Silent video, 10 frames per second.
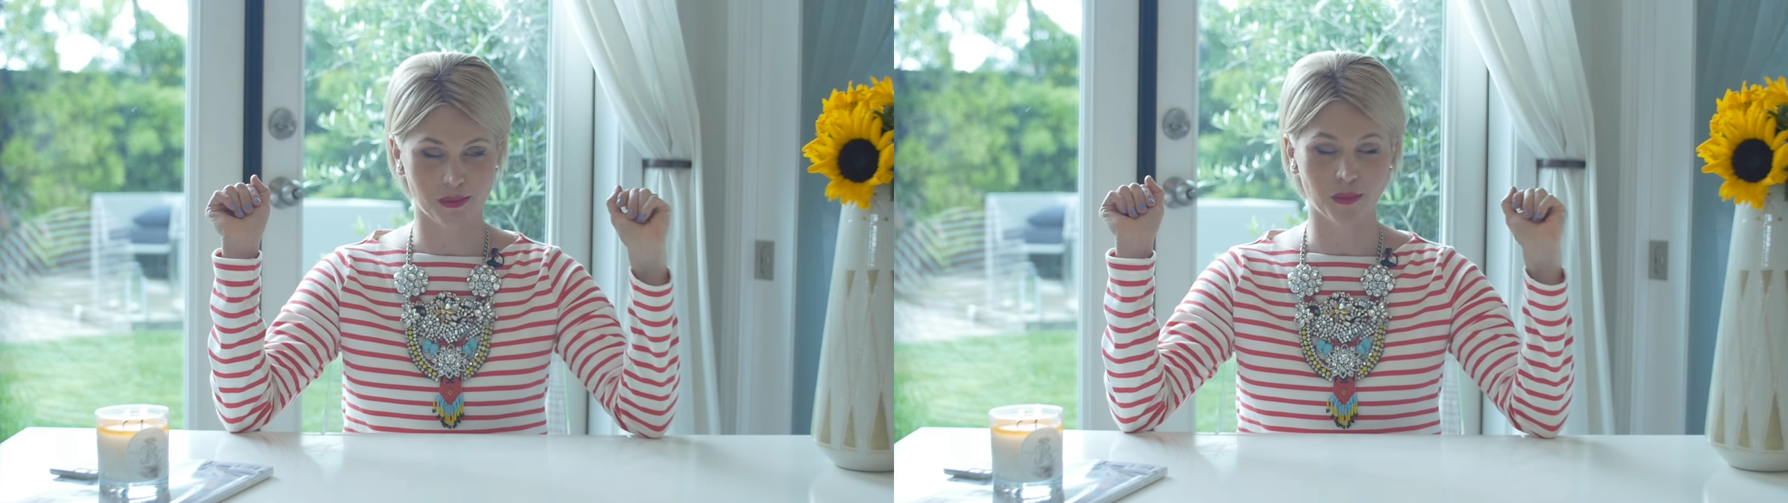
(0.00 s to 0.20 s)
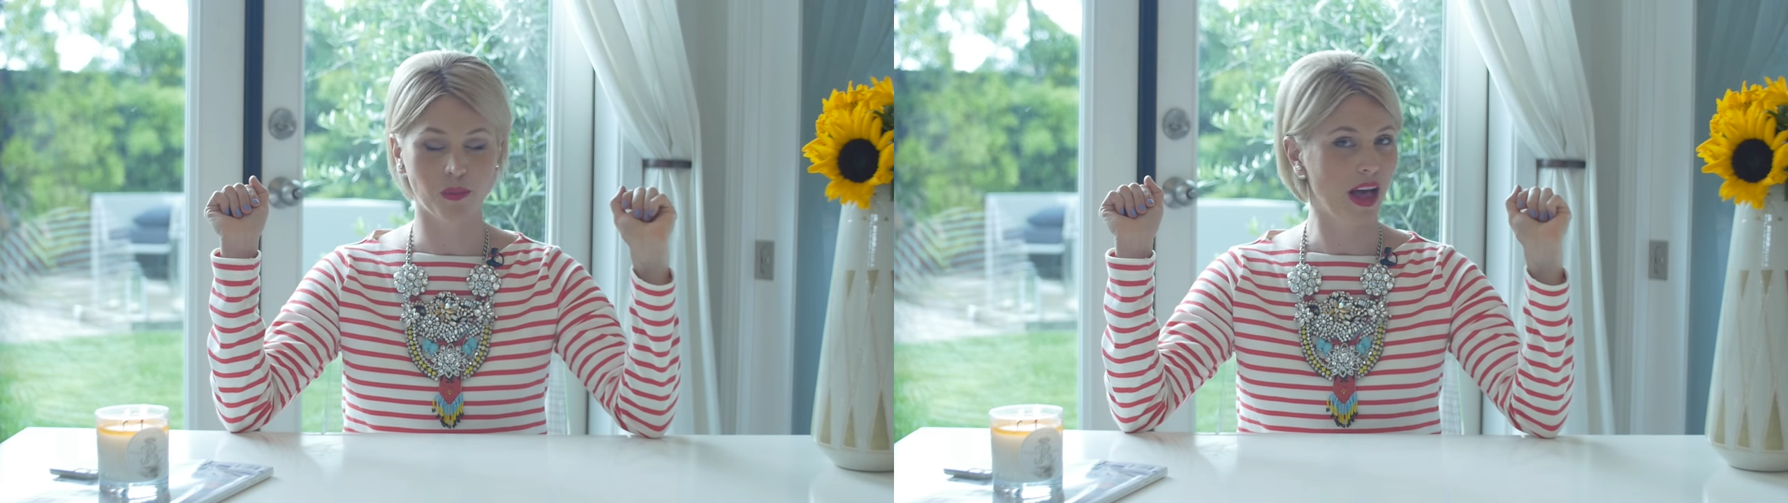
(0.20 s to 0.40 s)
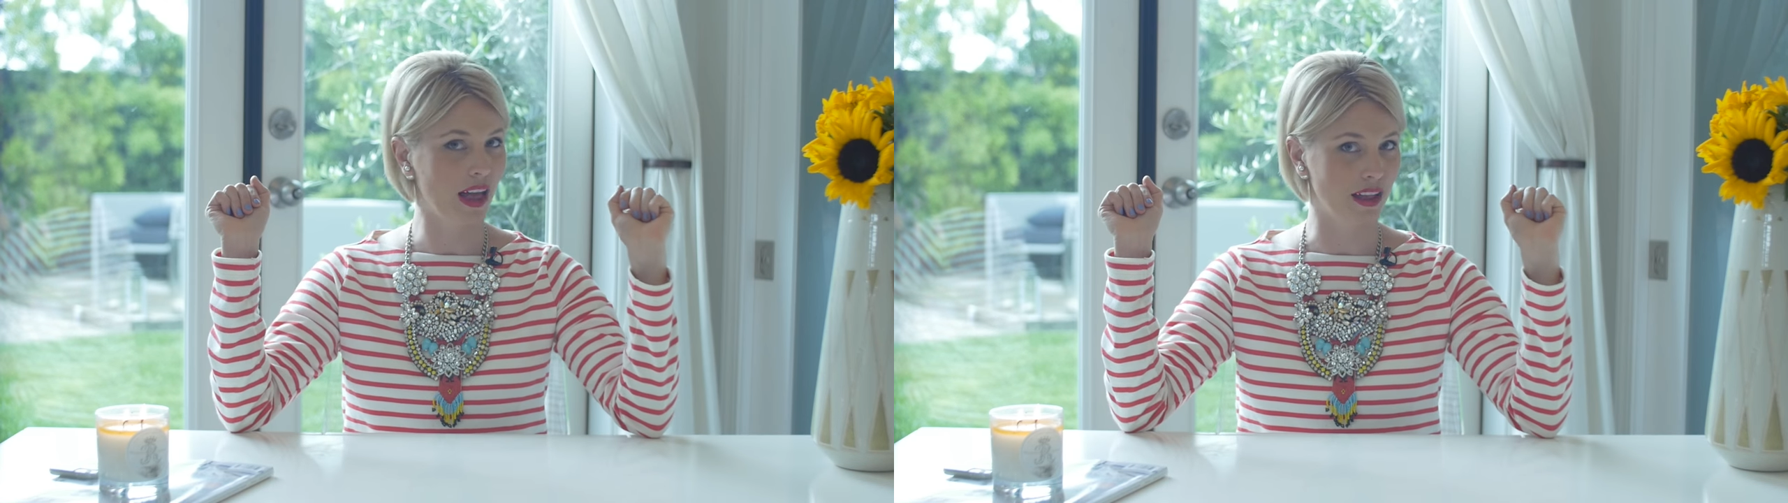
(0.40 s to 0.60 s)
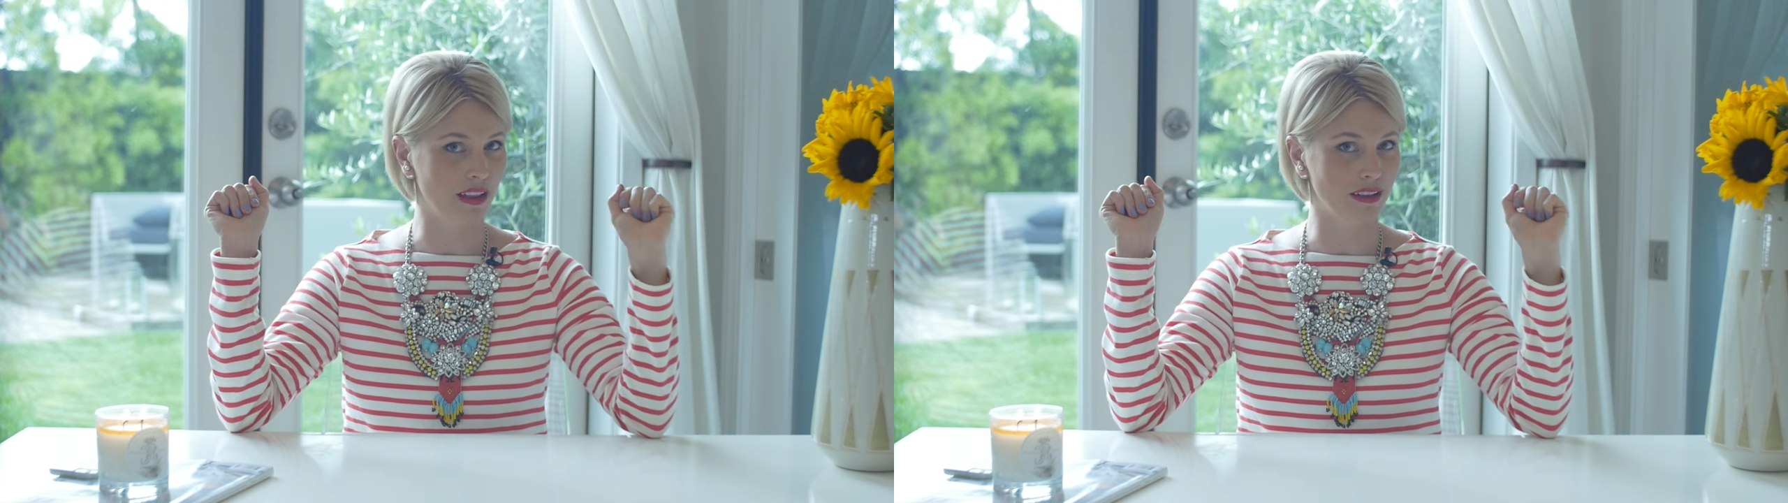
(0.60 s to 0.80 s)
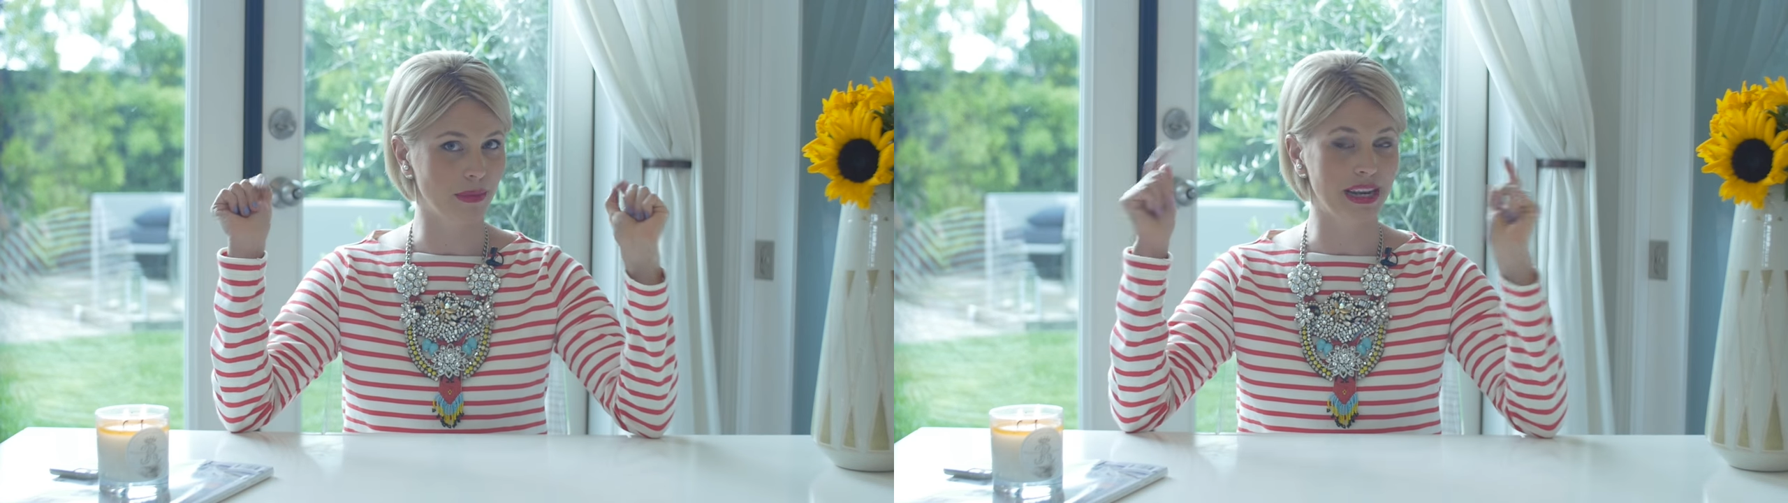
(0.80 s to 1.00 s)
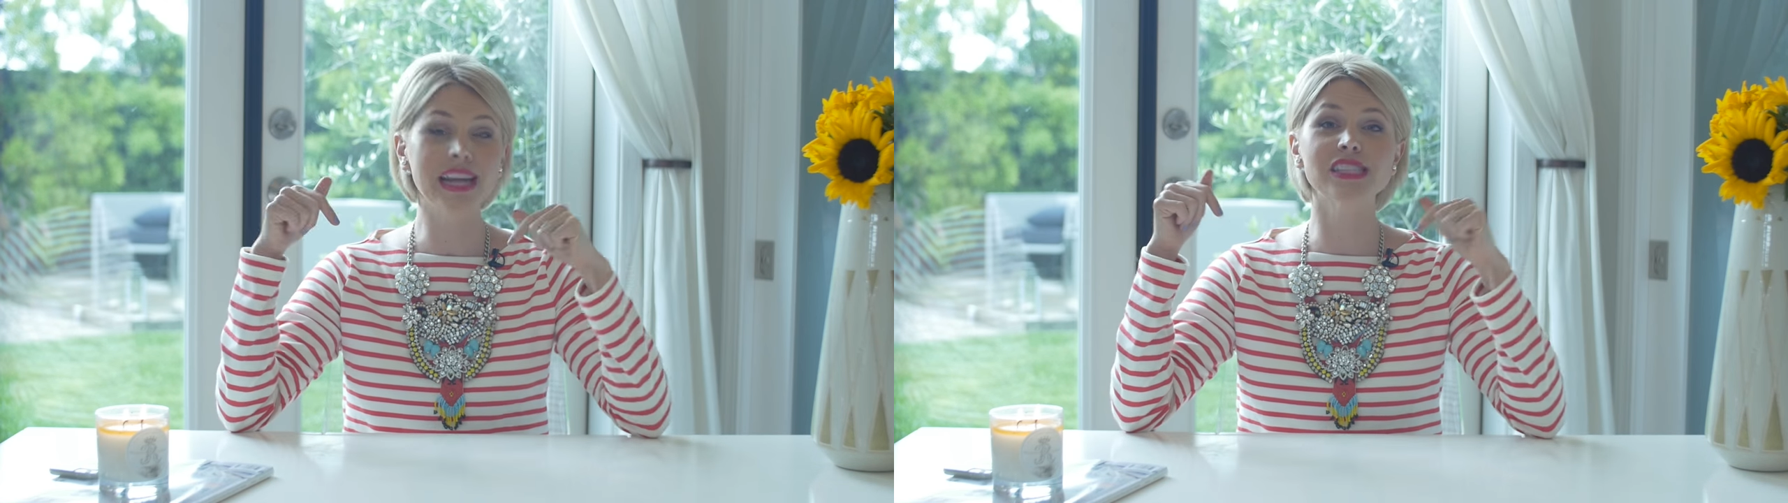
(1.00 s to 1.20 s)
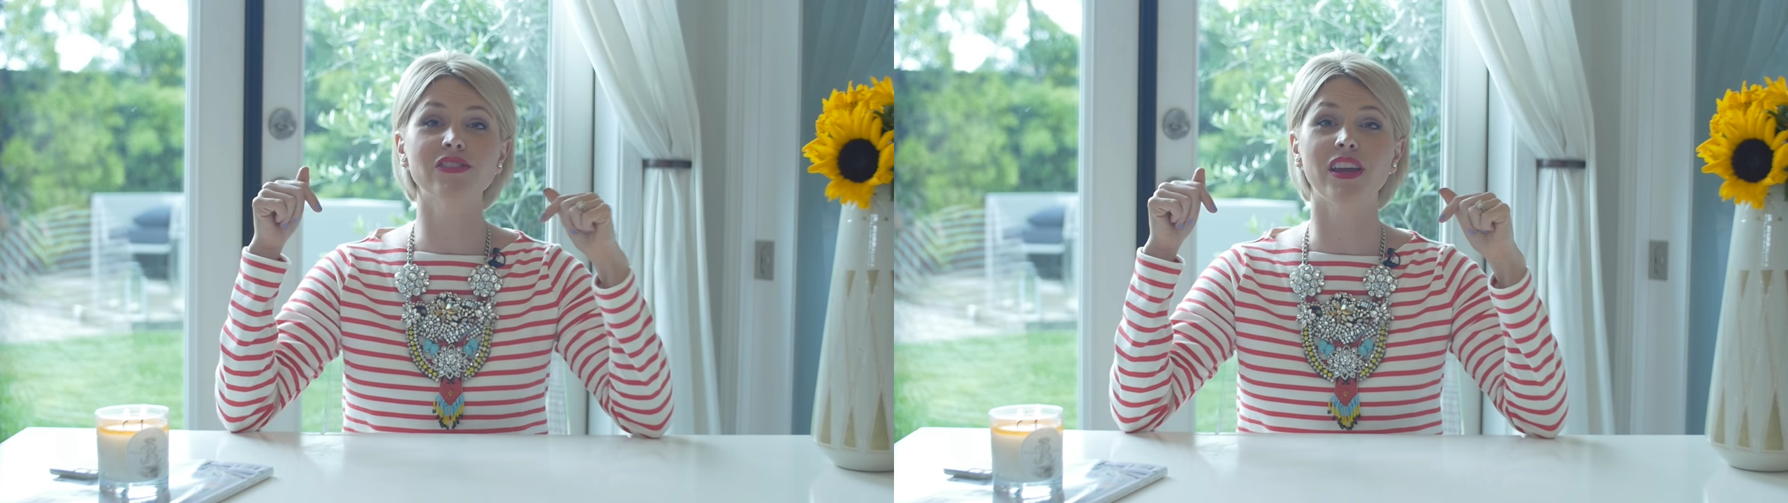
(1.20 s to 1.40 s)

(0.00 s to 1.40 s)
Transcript: Well, my next